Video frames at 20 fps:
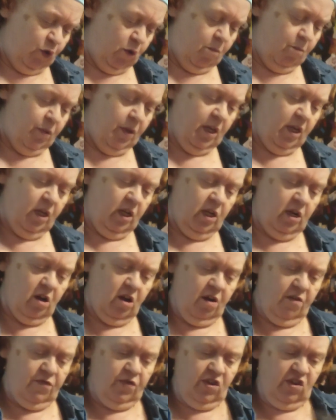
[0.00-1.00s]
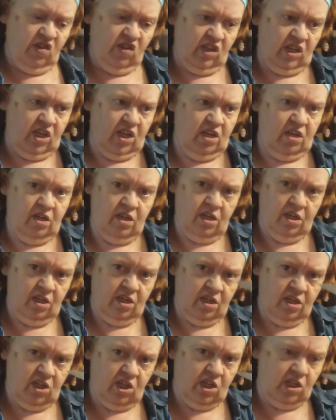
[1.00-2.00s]
So I'm peeling off this skin,
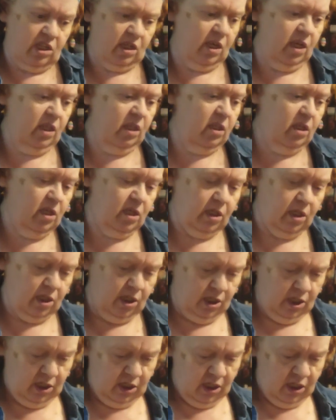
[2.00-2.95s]
just like this.